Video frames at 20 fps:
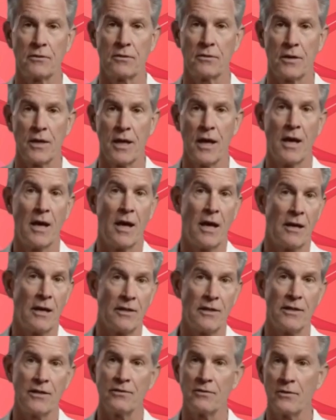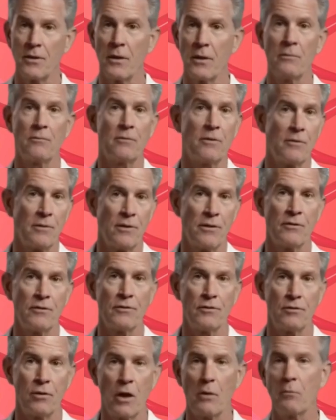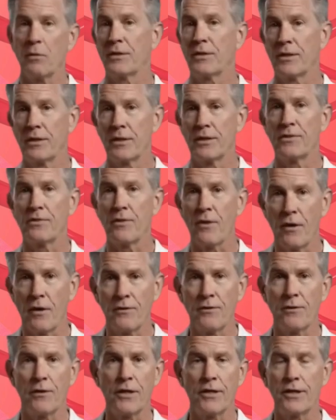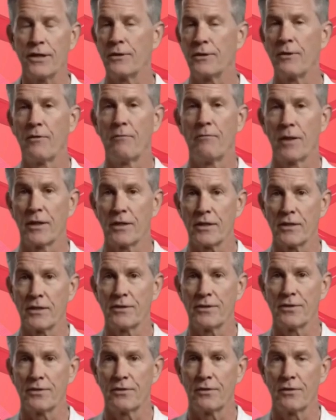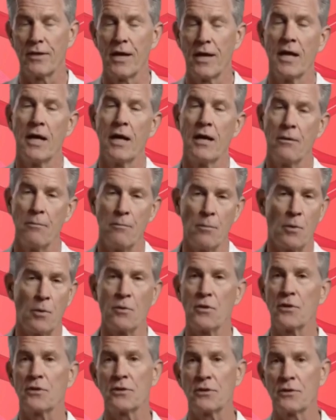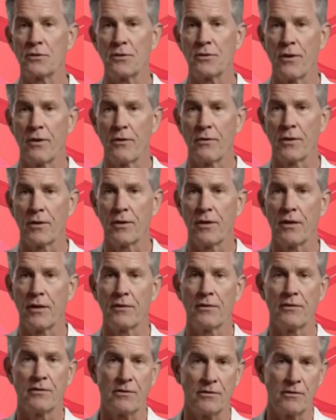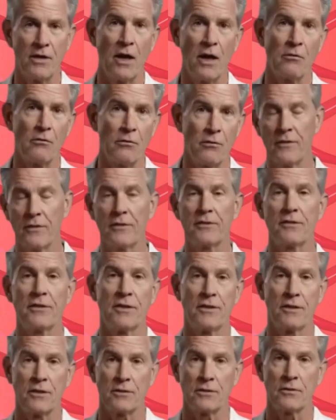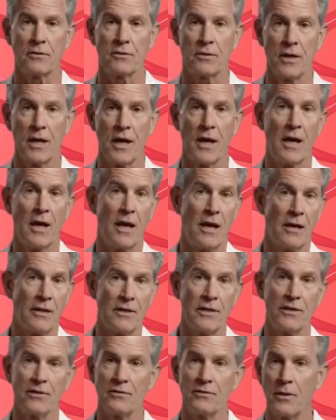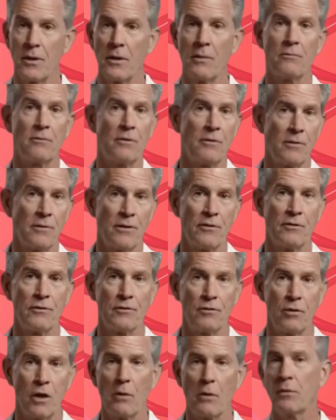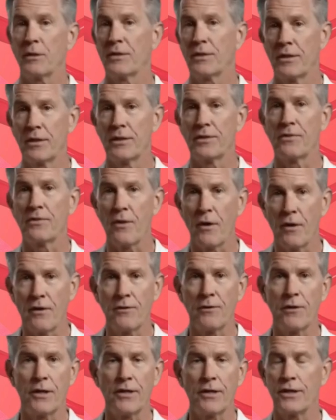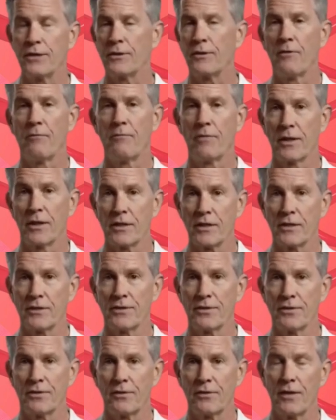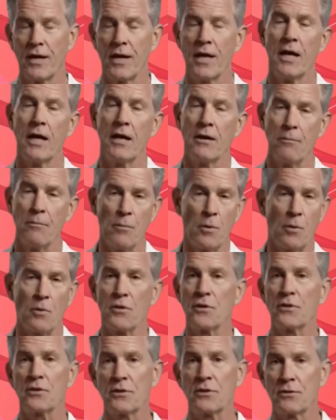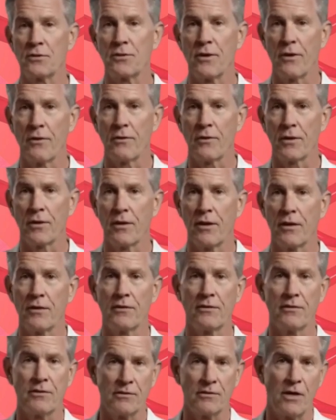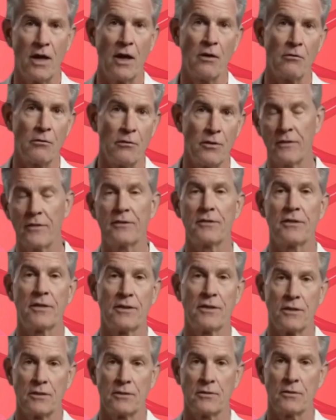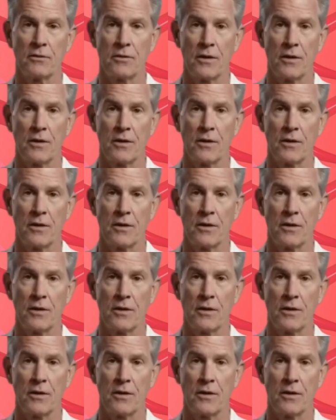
The arteries in the legs supply muscles and tissues with the blood they need to function properly. When these arteries become narrowed or blocked, circulation is restricted, causing discomfort and increasing the risk of serious complications.